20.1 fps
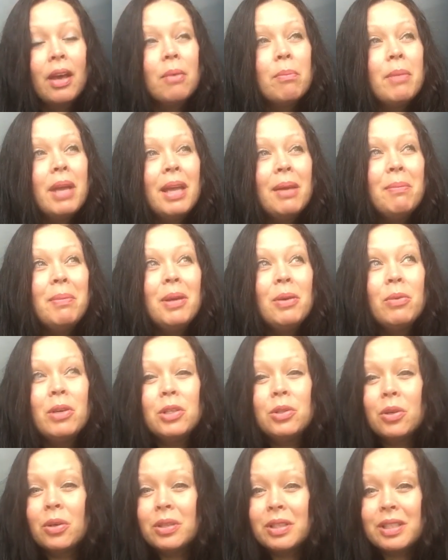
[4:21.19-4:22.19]
Maybe we
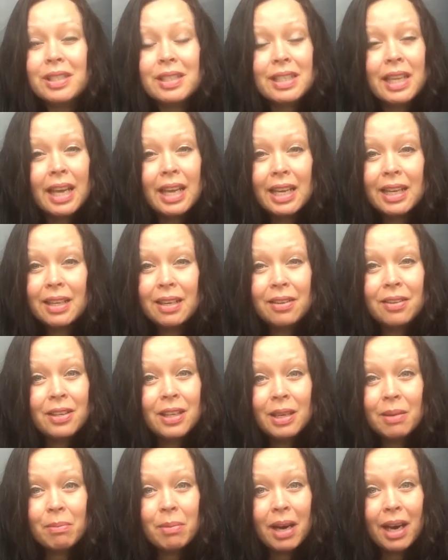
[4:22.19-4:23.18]
don't say
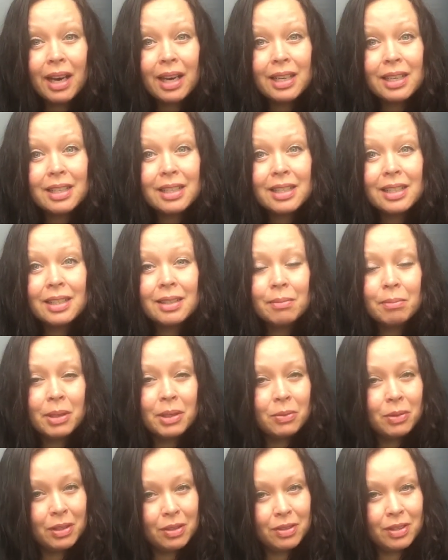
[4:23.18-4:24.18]
anything bad,
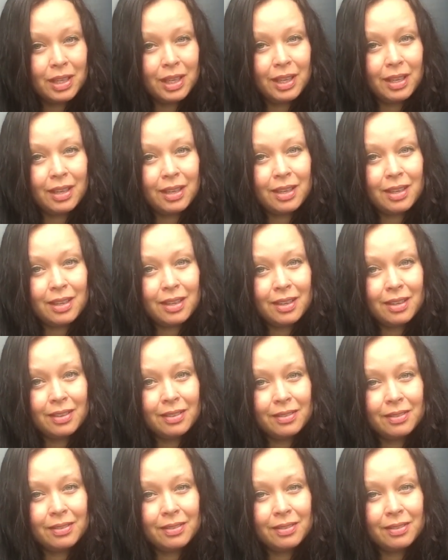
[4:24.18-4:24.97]
but we think.